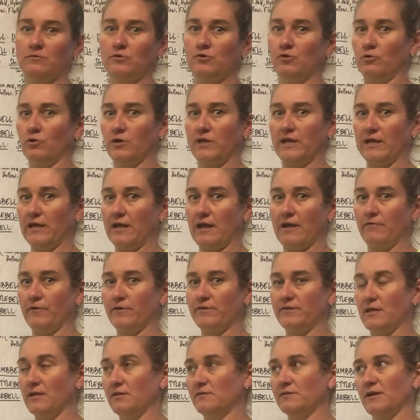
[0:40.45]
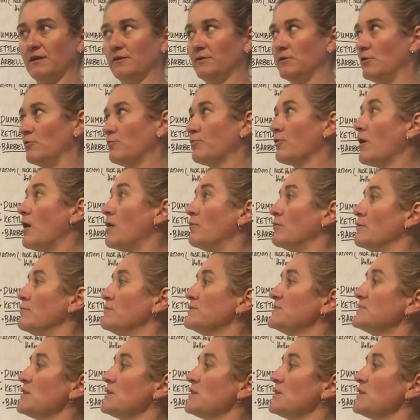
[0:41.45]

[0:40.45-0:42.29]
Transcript: you'll get everything done, no problem.